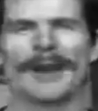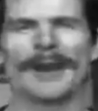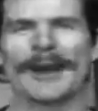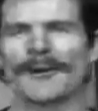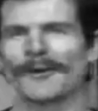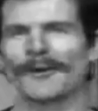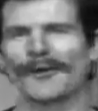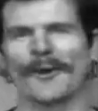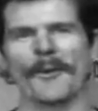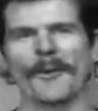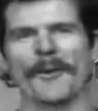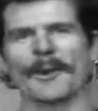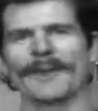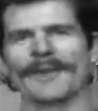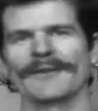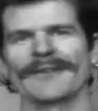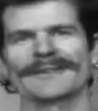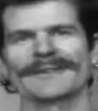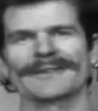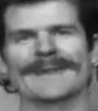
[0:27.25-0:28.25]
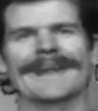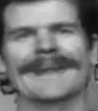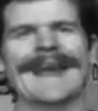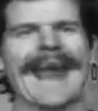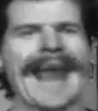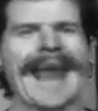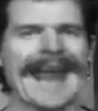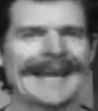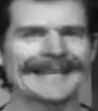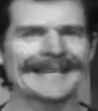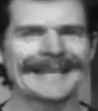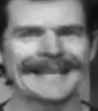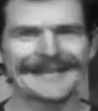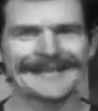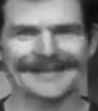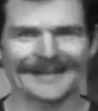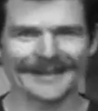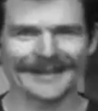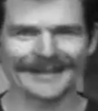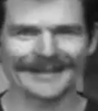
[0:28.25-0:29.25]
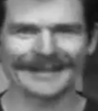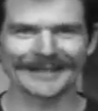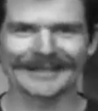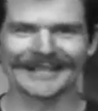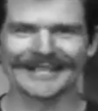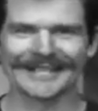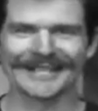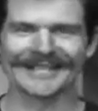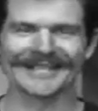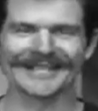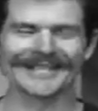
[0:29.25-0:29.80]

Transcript: paradigm or whatever doesn't mean they hate each other.